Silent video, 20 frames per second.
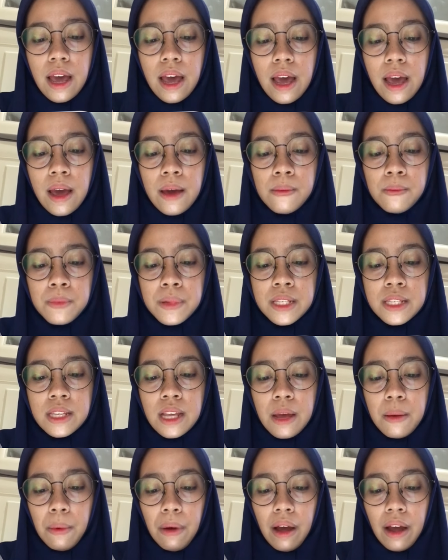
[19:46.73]

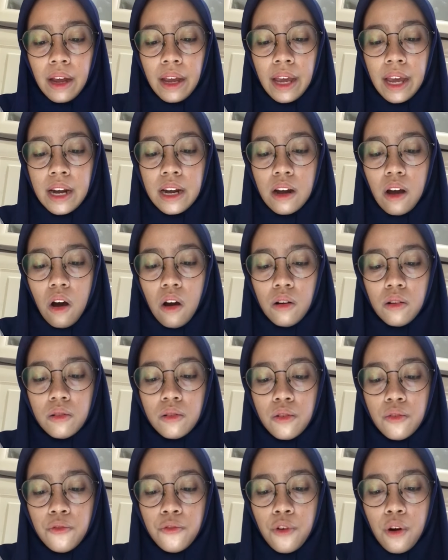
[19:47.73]
emphysema can
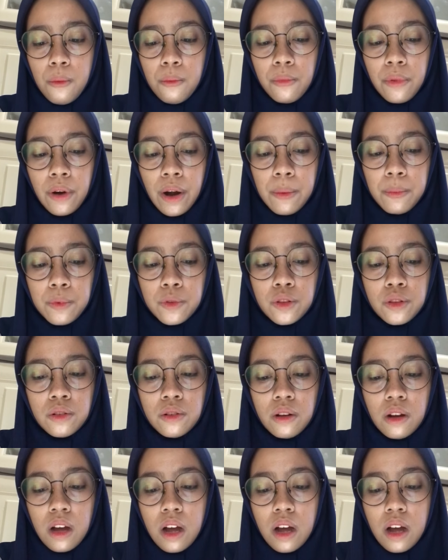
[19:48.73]
occur from rupture